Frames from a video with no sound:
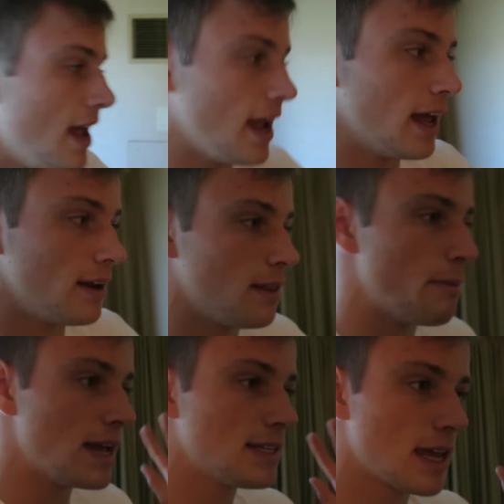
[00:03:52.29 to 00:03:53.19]
and the
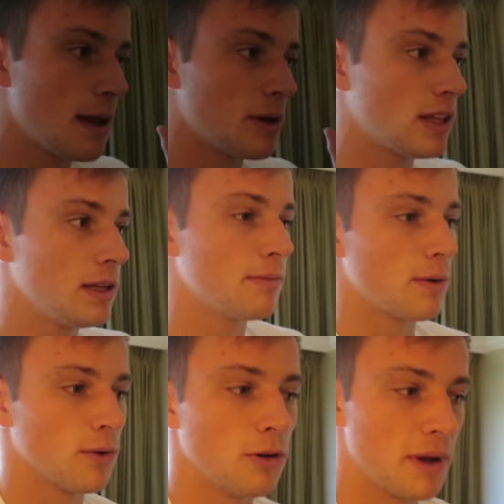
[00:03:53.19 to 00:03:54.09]
maids came and cleaned my
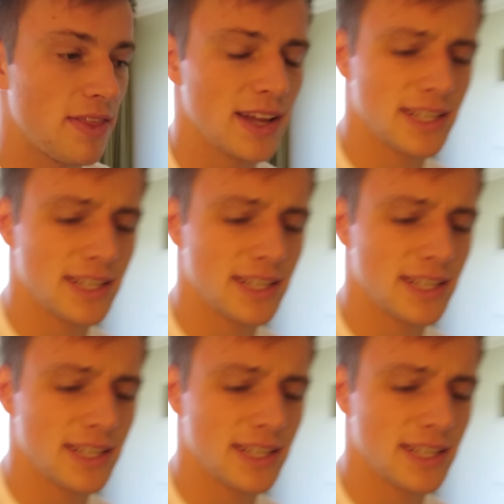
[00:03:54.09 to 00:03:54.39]
room and